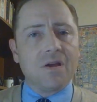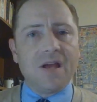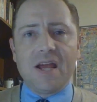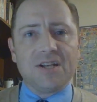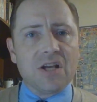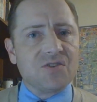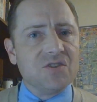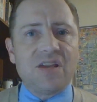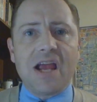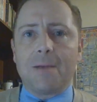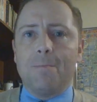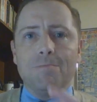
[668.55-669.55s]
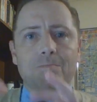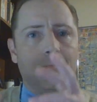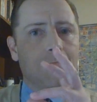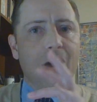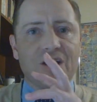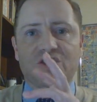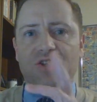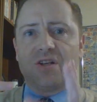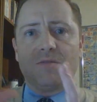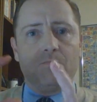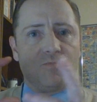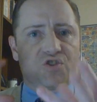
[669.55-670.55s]
it doesn't take much to
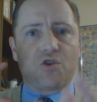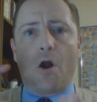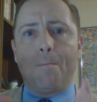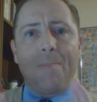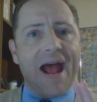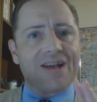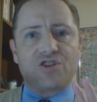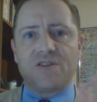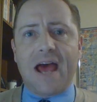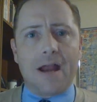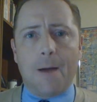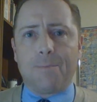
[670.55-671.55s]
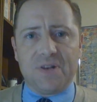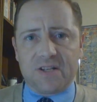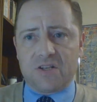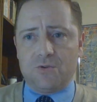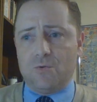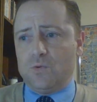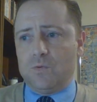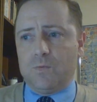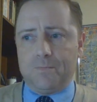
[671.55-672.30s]
start mashing that up into